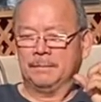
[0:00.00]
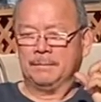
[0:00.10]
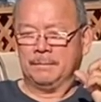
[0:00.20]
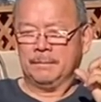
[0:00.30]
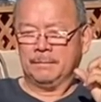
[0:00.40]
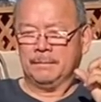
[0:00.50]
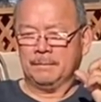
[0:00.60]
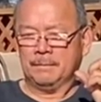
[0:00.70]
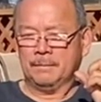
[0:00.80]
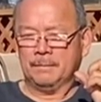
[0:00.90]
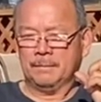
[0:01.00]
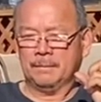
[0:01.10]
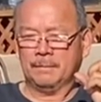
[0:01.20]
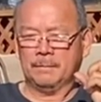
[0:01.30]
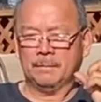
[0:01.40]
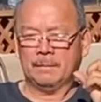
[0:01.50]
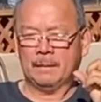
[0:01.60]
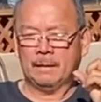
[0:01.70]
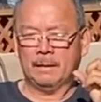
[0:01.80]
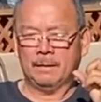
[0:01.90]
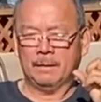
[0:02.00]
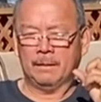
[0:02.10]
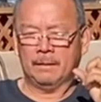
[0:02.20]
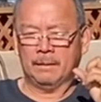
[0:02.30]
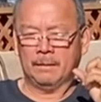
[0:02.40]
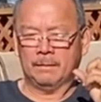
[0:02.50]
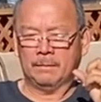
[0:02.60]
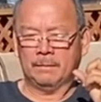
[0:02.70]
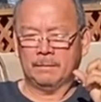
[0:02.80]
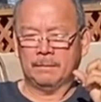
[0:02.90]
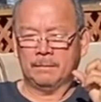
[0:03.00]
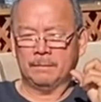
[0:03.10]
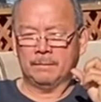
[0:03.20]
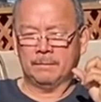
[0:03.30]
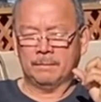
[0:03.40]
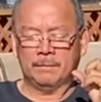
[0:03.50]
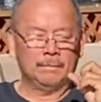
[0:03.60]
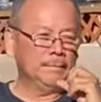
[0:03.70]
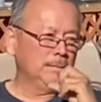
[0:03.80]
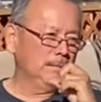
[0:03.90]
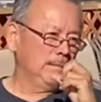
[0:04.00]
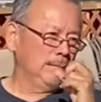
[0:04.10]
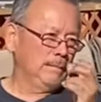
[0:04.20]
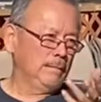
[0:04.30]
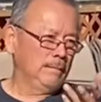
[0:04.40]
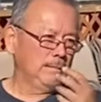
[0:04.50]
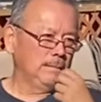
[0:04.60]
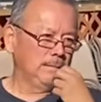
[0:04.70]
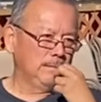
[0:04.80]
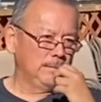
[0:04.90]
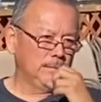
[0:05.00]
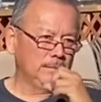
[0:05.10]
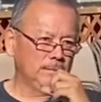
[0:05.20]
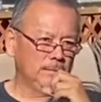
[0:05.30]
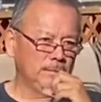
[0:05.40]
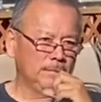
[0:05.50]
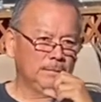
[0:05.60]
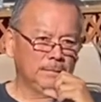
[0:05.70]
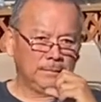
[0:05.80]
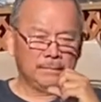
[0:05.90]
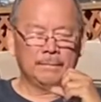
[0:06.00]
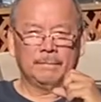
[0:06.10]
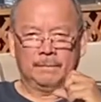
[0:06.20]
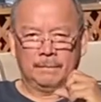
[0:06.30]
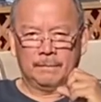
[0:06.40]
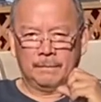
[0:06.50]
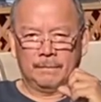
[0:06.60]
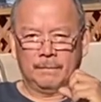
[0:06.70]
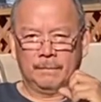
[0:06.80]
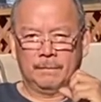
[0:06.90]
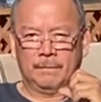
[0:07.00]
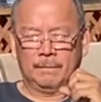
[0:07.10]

(not speaking)